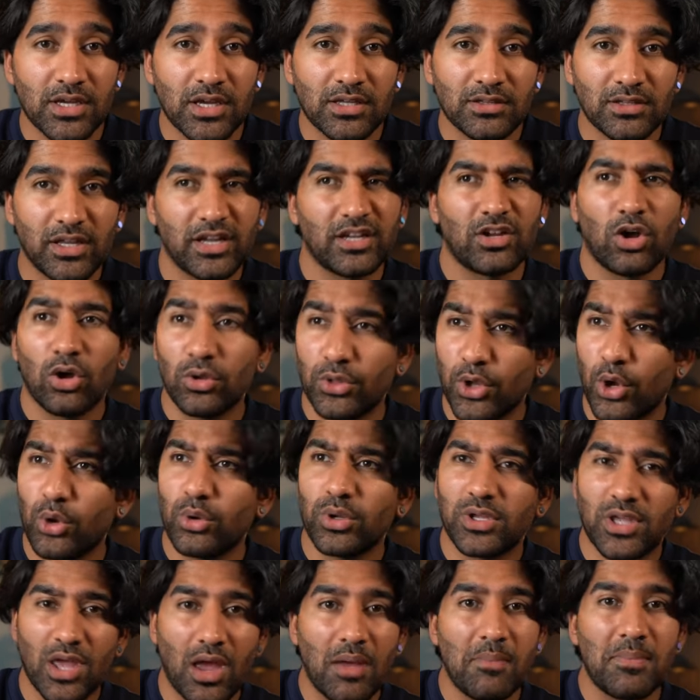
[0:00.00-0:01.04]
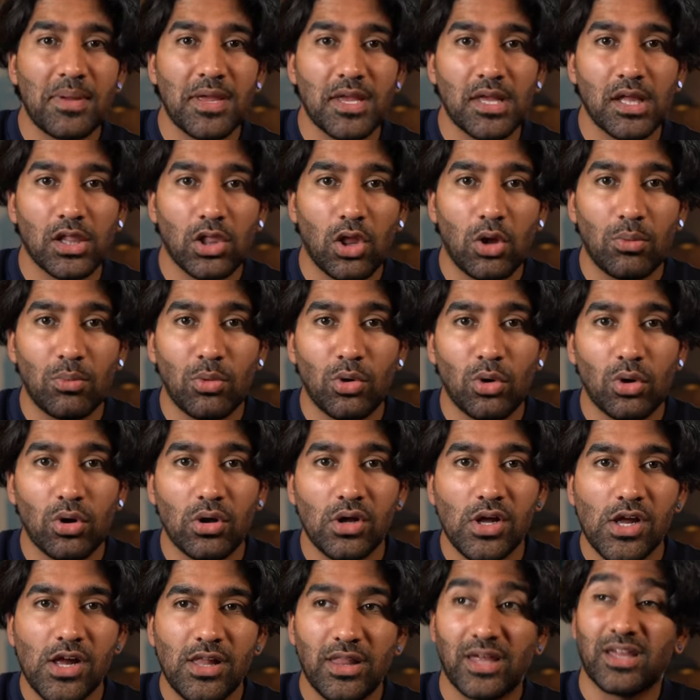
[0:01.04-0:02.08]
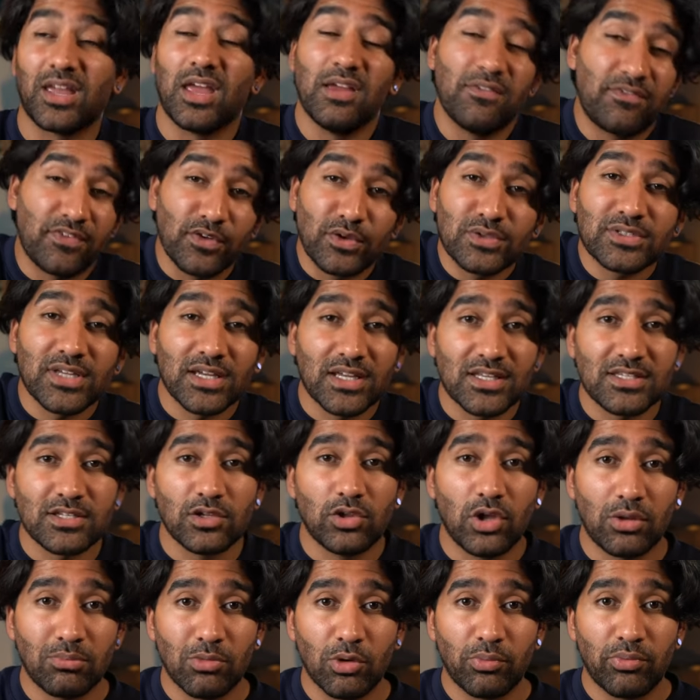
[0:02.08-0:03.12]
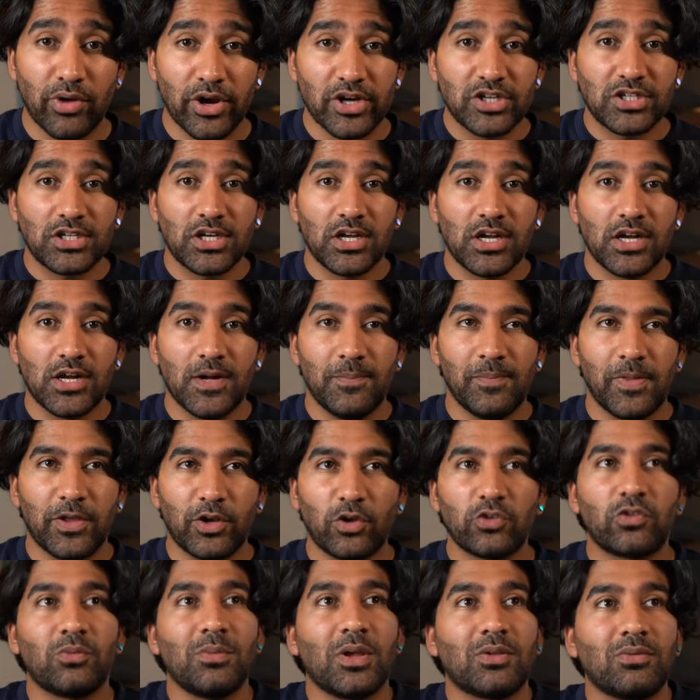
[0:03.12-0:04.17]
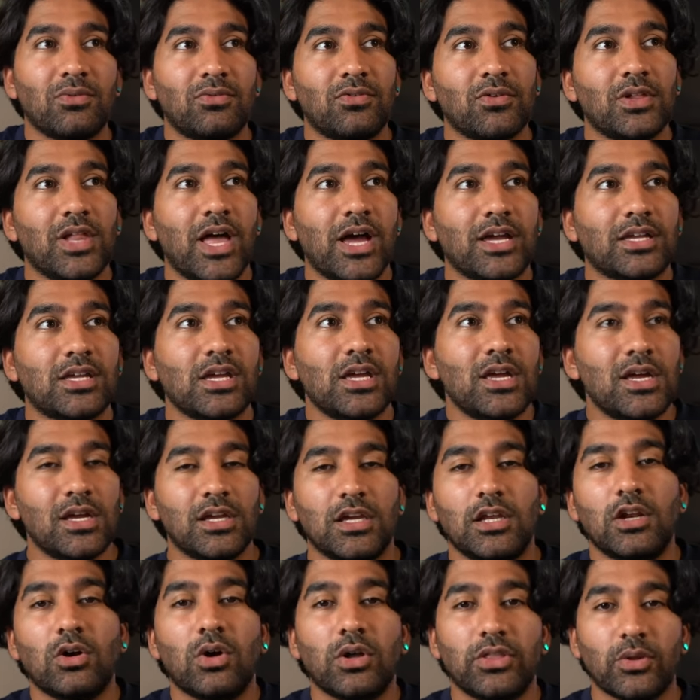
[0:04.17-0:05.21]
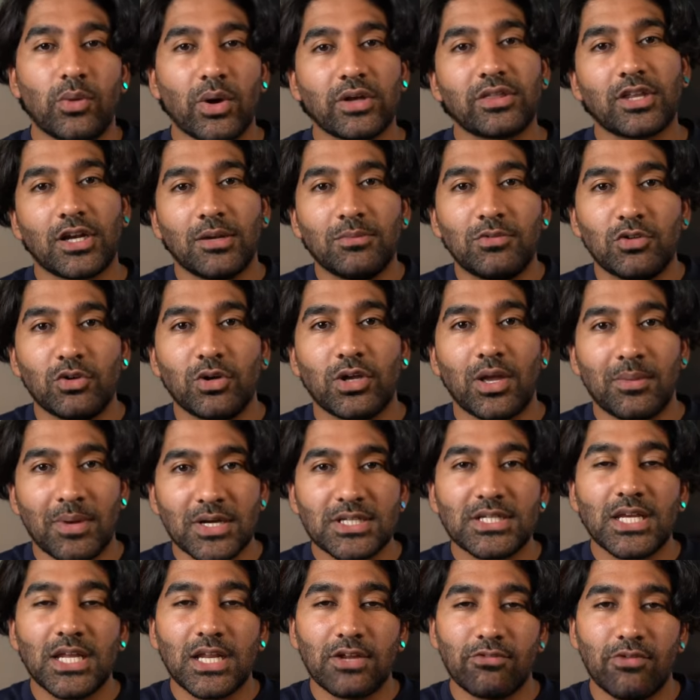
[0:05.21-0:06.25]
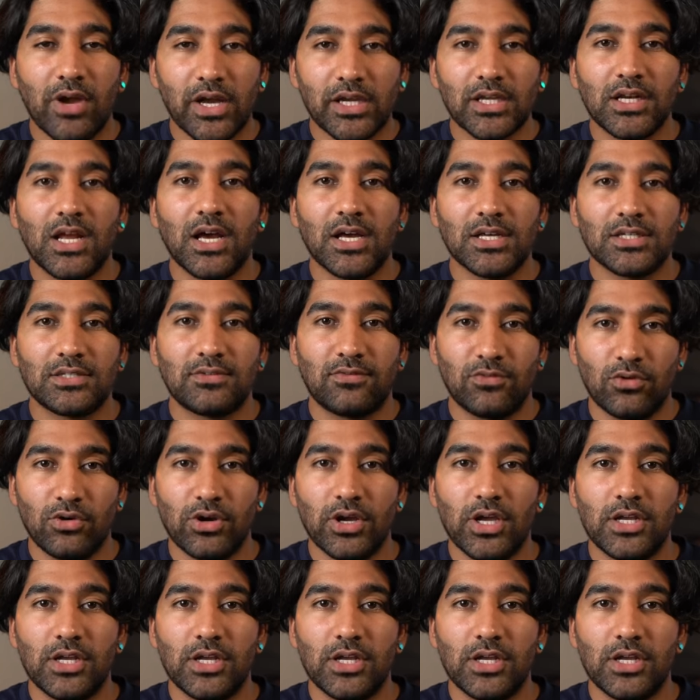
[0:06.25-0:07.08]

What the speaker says: And like, although it can be a lot more, like it feels like it's a lot more pressure, it also makes me feel like, you know, the work that I'm doing, I'm actually getting recognized for